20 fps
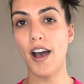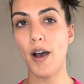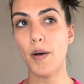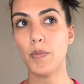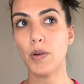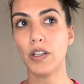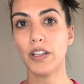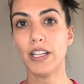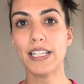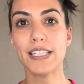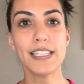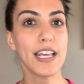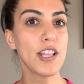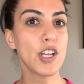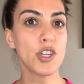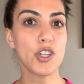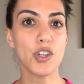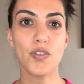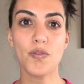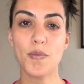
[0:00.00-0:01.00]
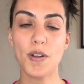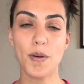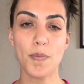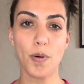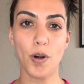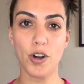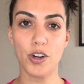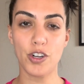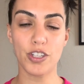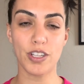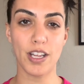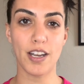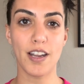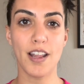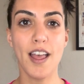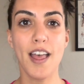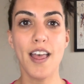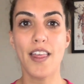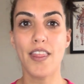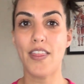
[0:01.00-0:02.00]
let's say that you've been a person
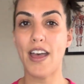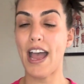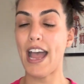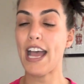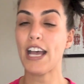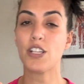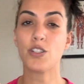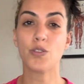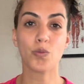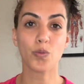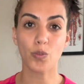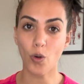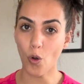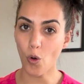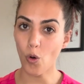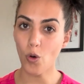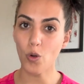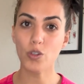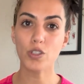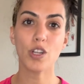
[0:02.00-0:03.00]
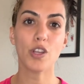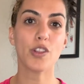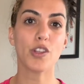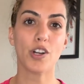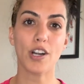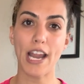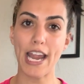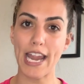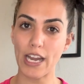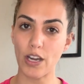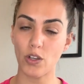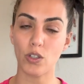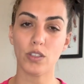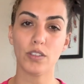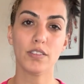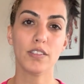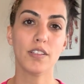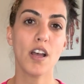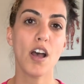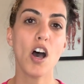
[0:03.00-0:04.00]
that has rolled their ankle
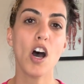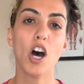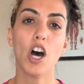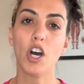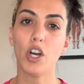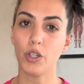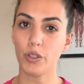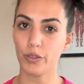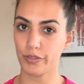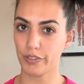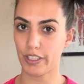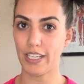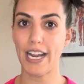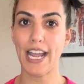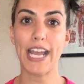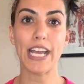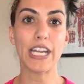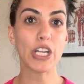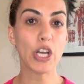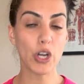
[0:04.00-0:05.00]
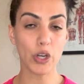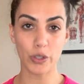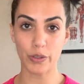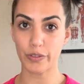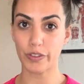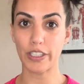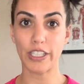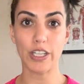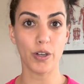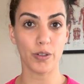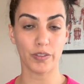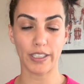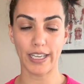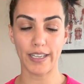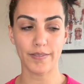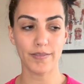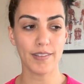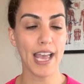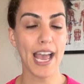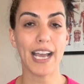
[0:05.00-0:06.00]
over and over and over again.
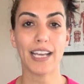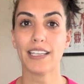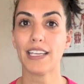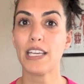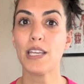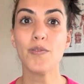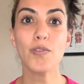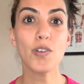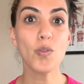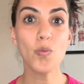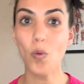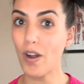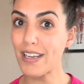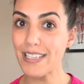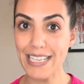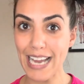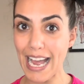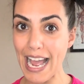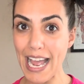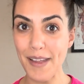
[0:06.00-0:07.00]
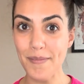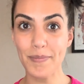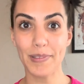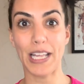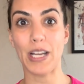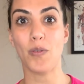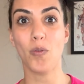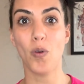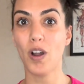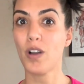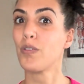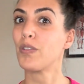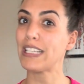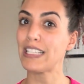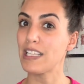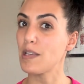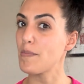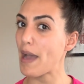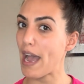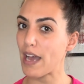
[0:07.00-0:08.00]
Heck, even one time, like one really
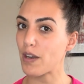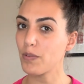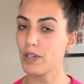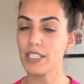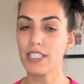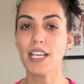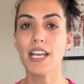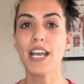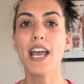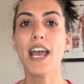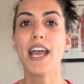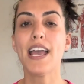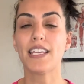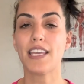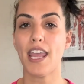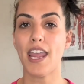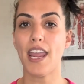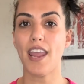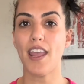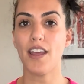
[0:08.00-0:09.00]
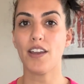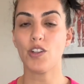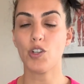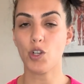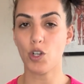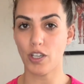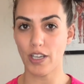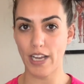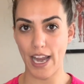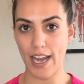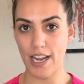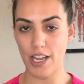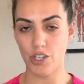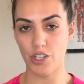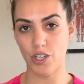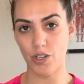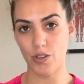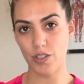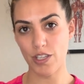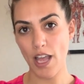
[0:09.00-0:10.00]
bad one, can create
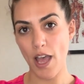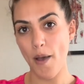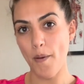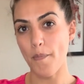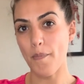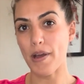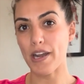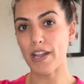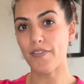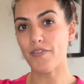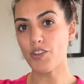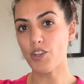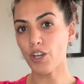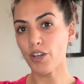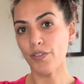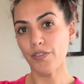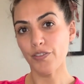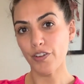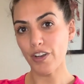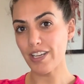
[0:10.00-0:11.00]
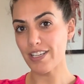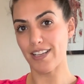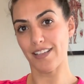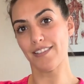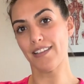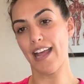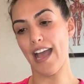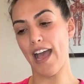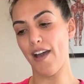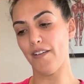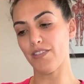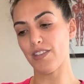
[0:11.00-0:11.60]
issues. But if your foot doesn't have the